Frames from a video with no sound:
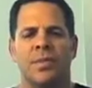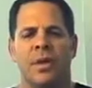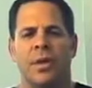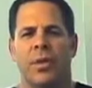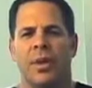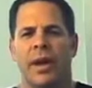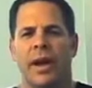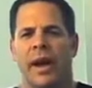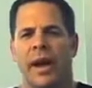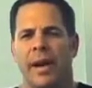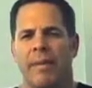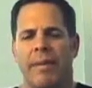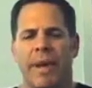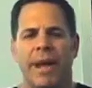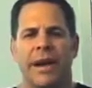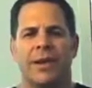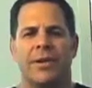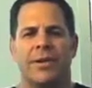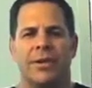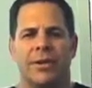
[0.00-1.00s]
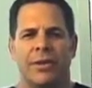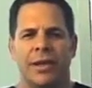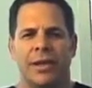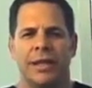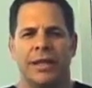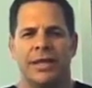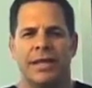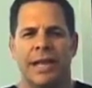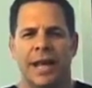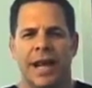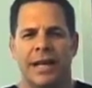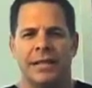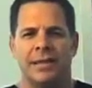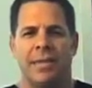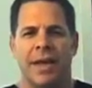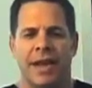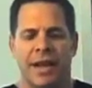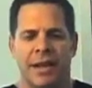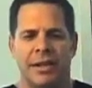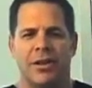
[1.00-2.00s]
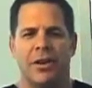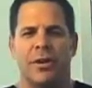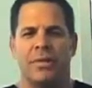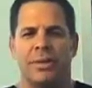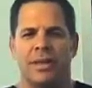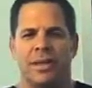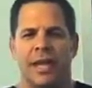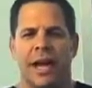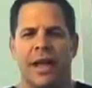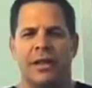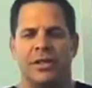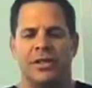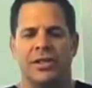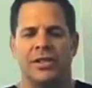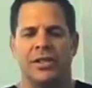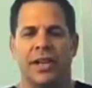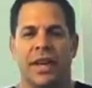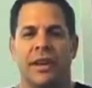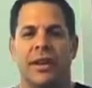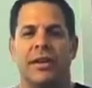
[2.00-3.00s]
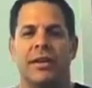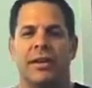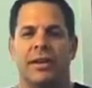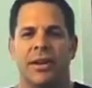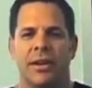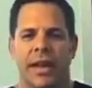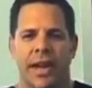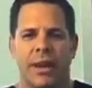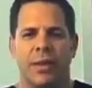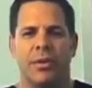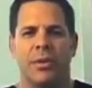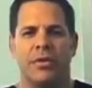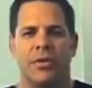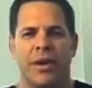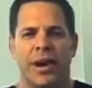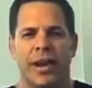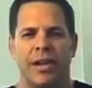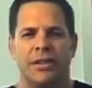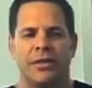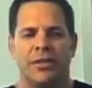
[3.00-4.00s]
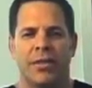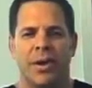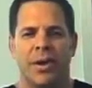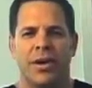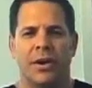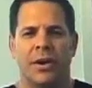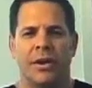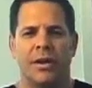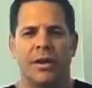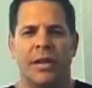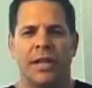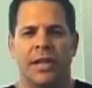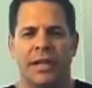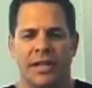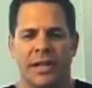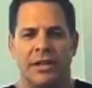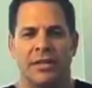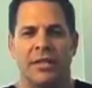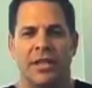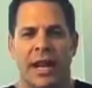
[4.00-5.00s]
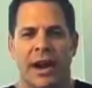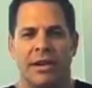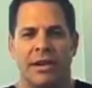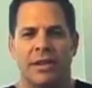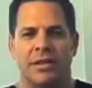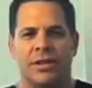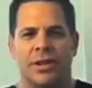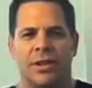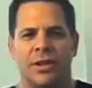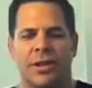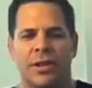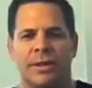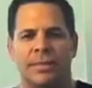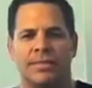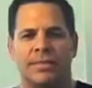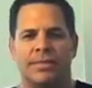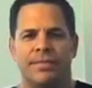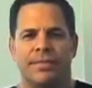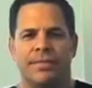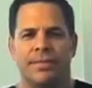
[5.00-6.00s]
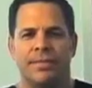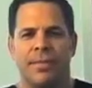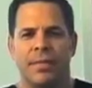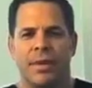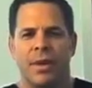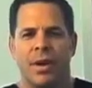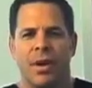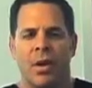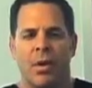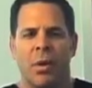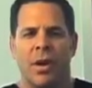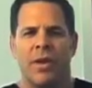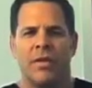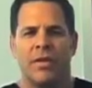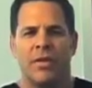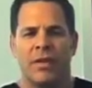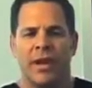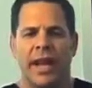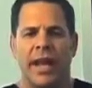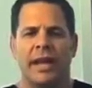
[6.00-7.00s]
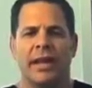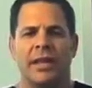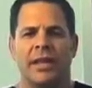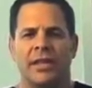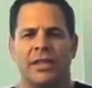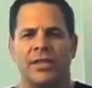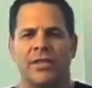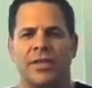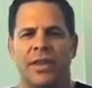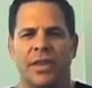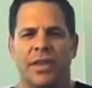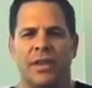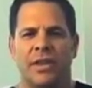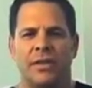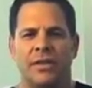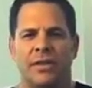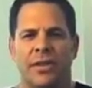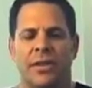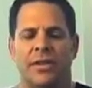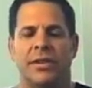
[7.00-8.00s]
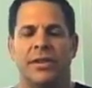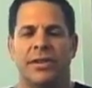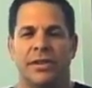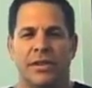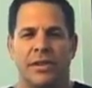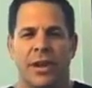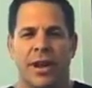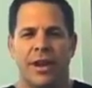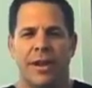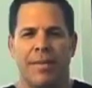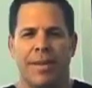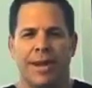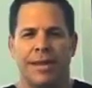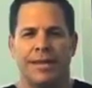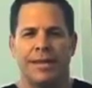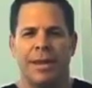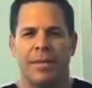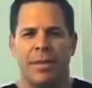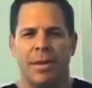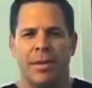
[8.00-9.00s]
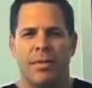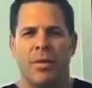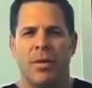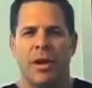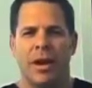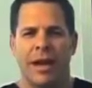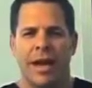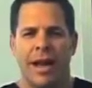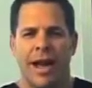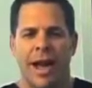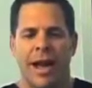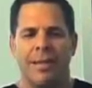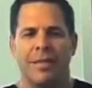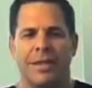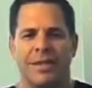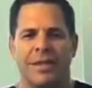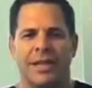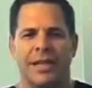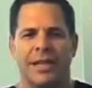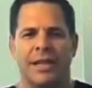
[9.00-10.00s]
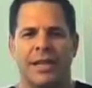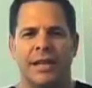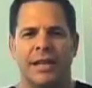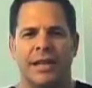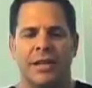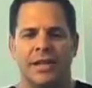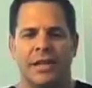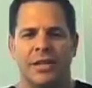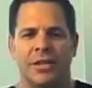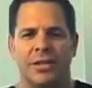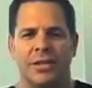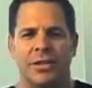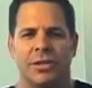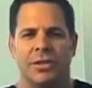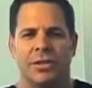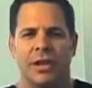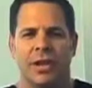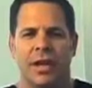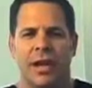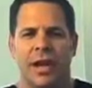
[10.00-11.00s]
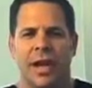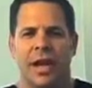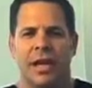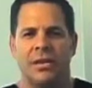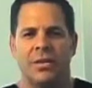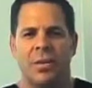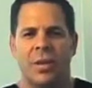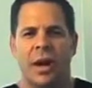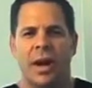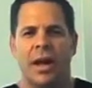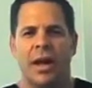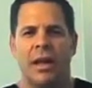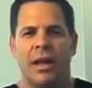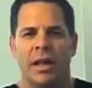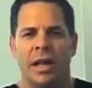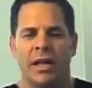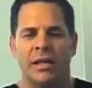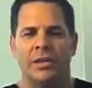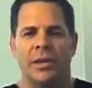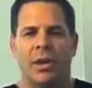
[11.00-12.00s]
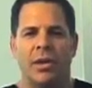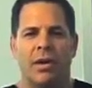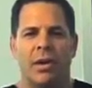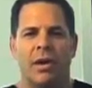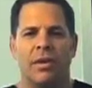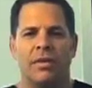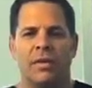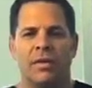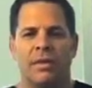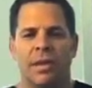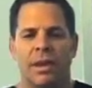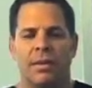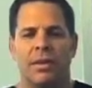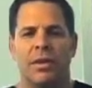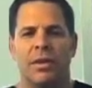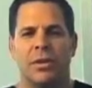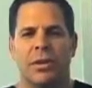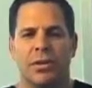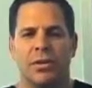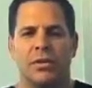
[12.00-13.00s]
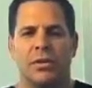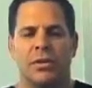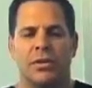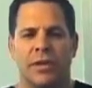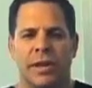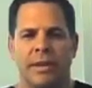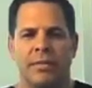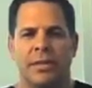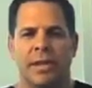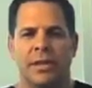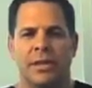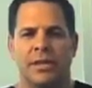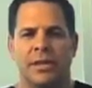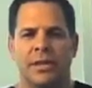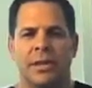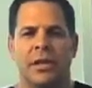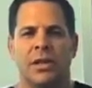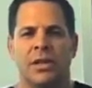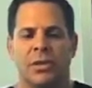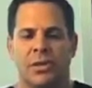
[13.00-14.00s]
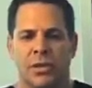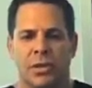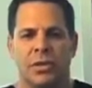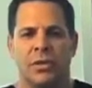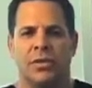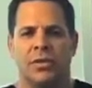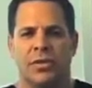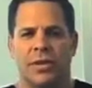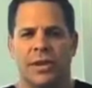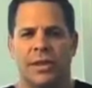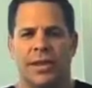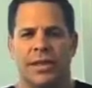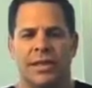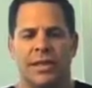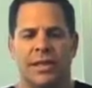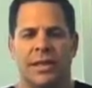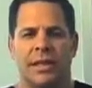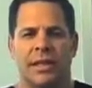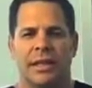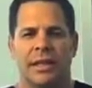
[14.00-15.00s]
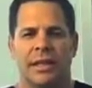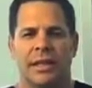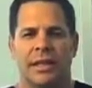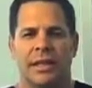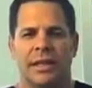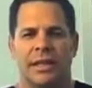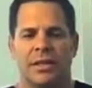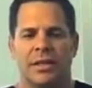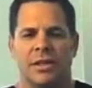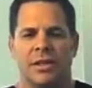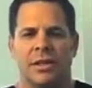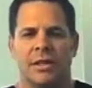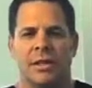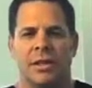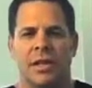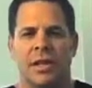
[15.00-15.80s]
We are a medical and cosmetic dermatology center in Lakewood Ranch, Florida, near Sarasota. We have created this video series to talk about some of the more common skin conditions, as well as go over some of the new treatments used for these skin conditions.